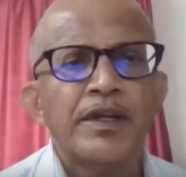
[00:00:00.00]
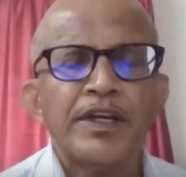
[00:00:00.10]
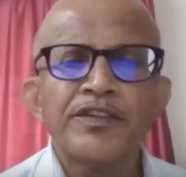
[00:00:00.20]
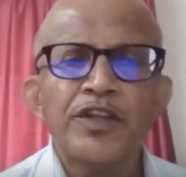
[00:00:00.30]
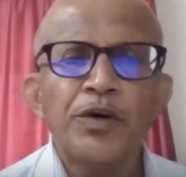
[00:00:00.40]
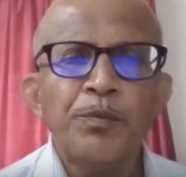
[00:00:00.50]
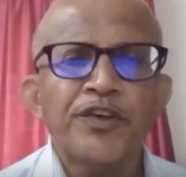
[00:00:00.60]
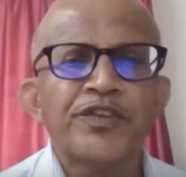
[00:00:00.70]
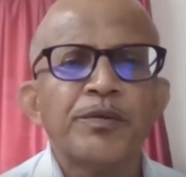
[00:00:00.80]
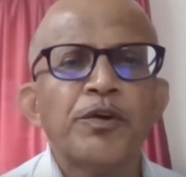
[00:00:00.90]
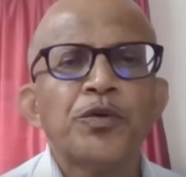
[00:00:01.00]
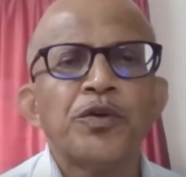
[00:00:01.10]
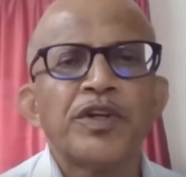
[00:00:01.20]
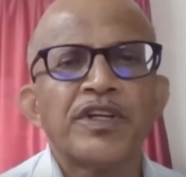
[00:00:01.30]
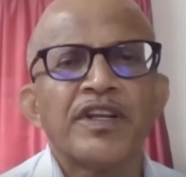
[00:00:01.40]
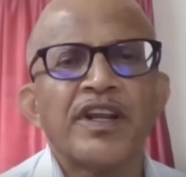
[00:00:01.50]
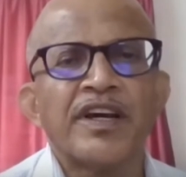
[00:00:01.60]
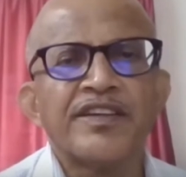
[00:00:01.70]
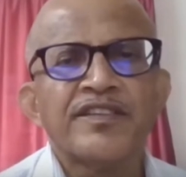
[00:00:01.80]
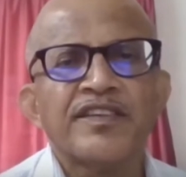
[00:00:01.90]
It is now possible to
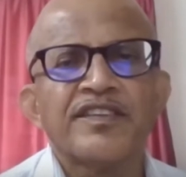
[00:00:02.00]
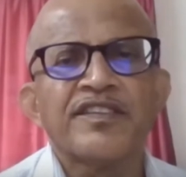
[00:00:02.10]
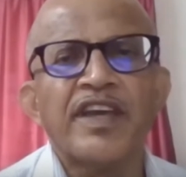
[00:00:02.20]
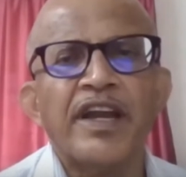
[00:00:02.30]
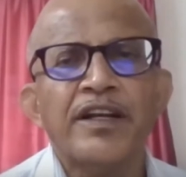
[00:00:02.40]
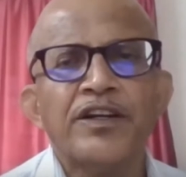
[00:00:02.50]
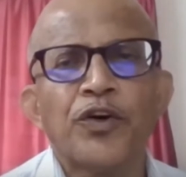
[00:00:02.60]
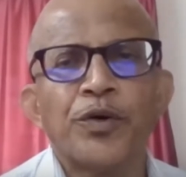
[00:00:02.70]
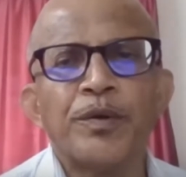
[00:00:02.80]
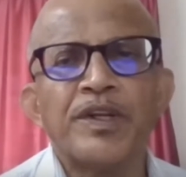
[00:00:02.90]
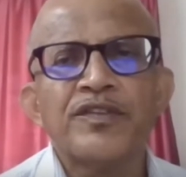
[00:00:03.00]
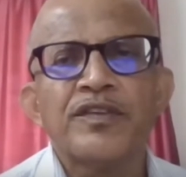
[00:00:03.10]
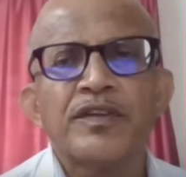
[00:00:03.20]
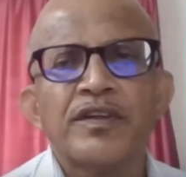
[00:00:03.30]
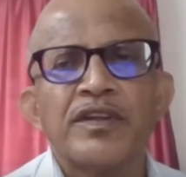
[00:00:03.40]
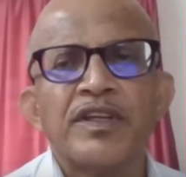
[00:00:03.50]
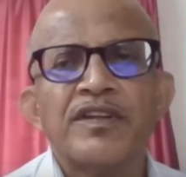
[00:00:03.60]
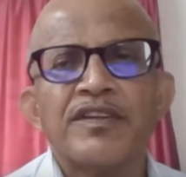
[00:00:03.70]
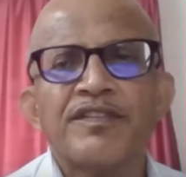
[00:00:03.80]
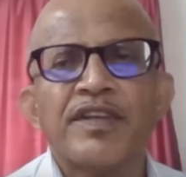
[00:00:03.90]
recognize scanned documents
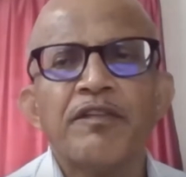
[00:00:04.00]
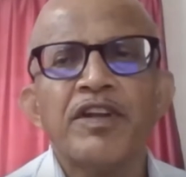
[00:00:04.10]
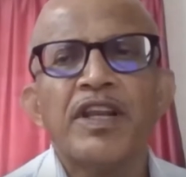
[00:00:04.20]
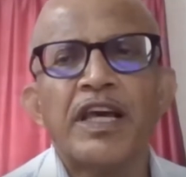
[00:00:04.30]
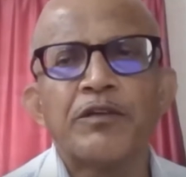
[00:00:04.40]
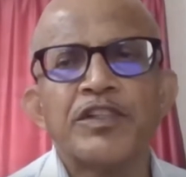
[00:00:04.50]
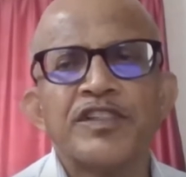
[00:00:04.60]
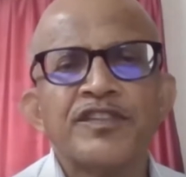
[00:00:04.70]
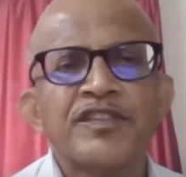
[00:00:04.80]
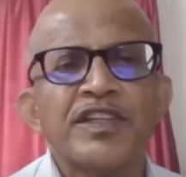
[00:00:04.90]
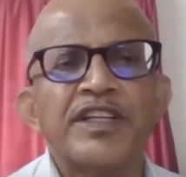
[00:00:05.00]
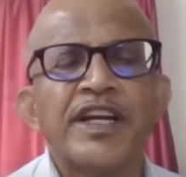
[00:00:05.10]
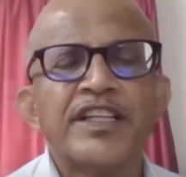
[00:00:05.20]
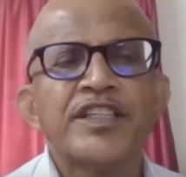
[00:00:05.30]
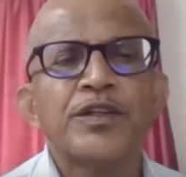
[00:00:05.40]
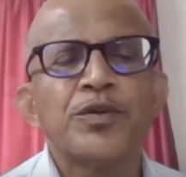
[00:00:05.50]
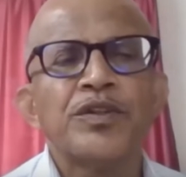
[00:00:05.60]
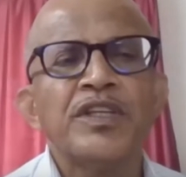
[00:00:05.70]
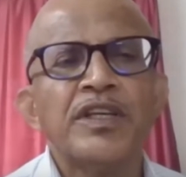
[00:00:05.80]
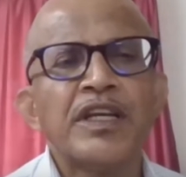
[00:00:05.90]
in several languages in addition to
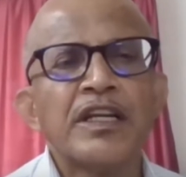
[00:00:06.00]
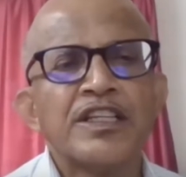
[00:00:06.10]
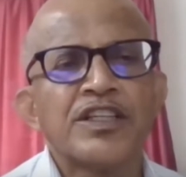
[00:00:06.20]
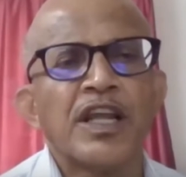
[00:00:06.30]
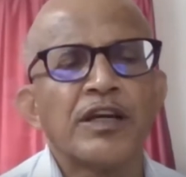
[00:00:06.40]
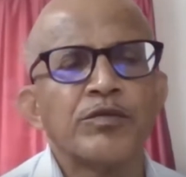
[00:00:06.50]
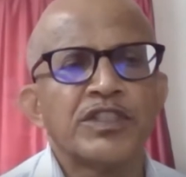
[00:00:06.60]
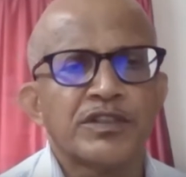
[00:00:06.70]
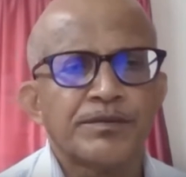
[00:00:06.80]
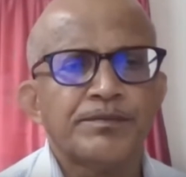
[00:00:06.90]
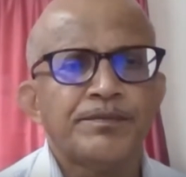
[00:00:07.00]
the English language.